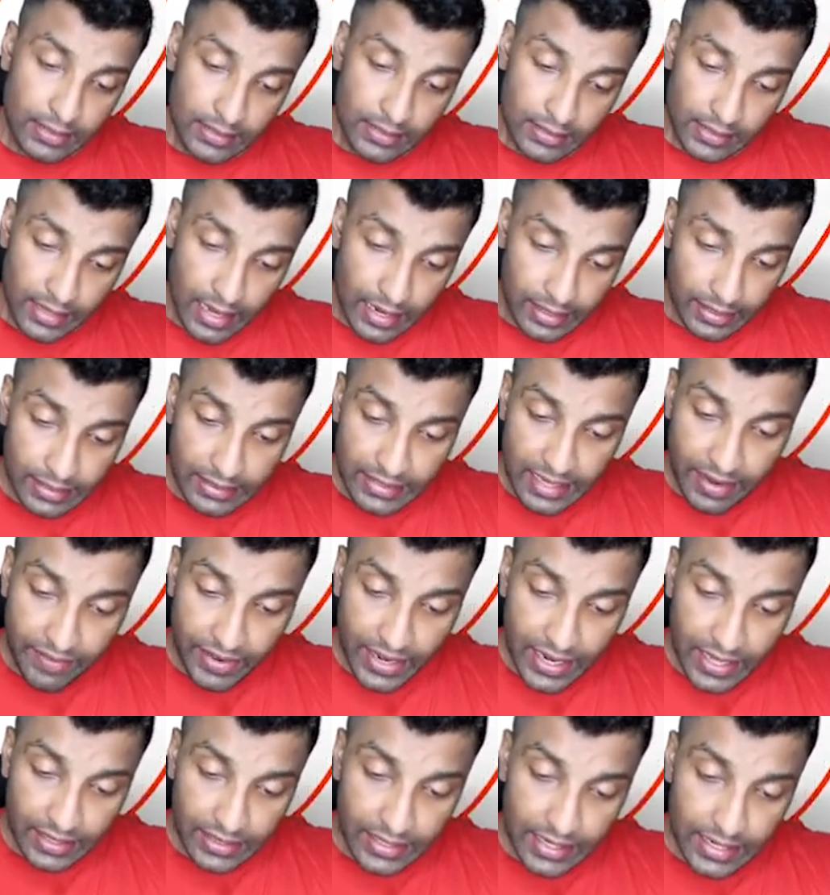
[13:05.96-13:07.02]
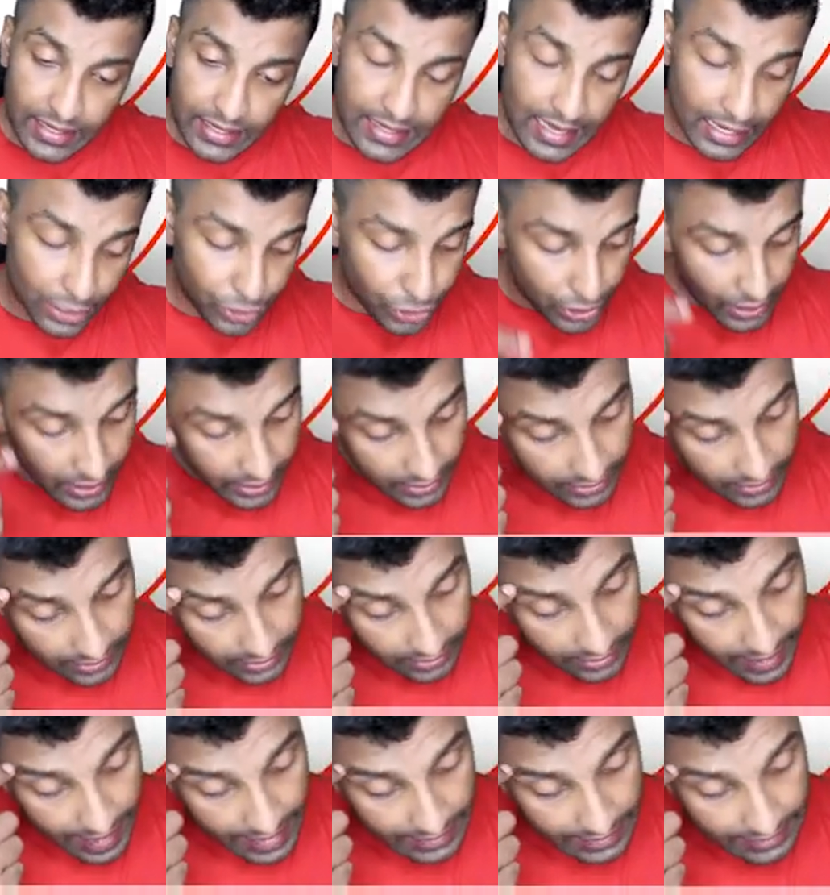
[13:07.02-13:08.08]
See, Article 73 is actually
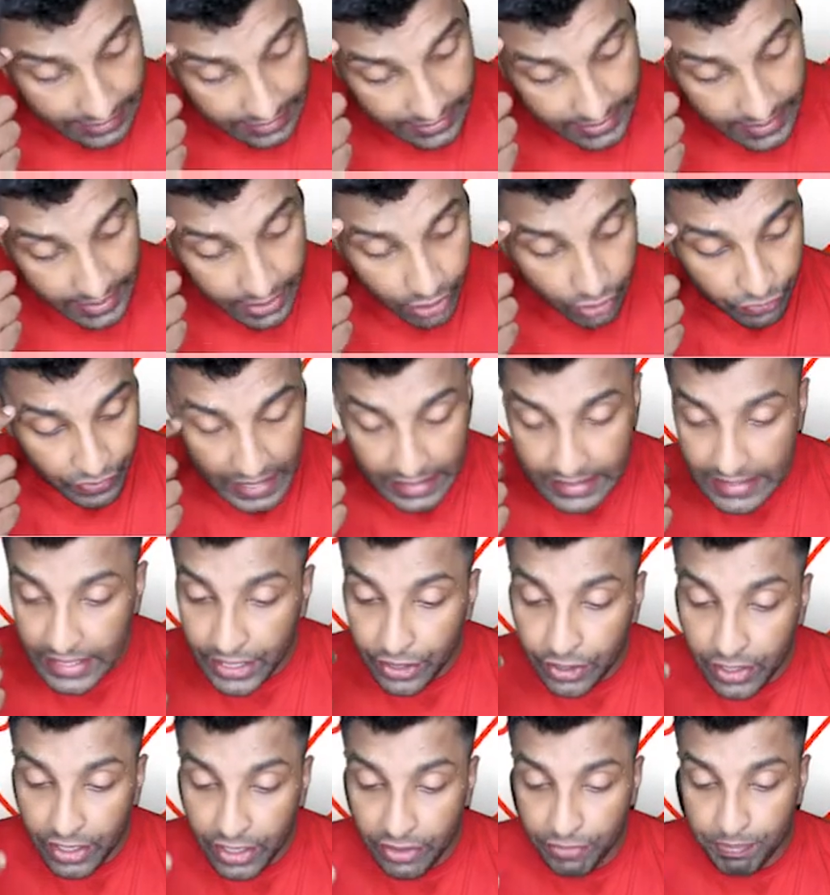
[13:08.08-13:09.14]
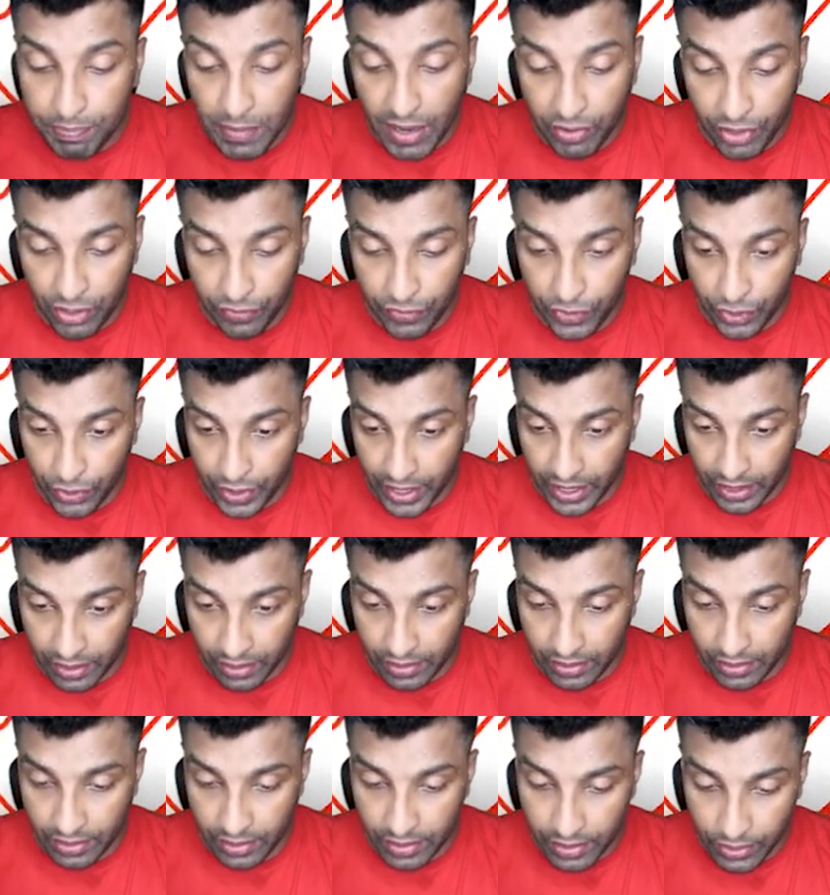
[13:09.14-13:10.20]
the extent of executive power of
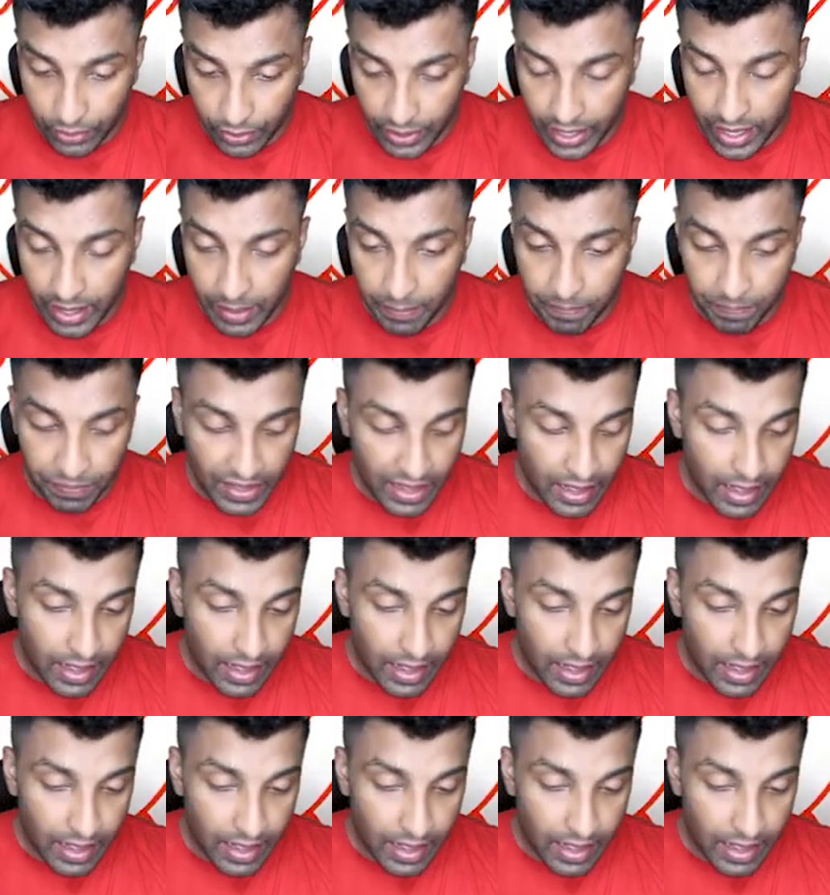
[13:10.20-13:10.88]
union. Okay.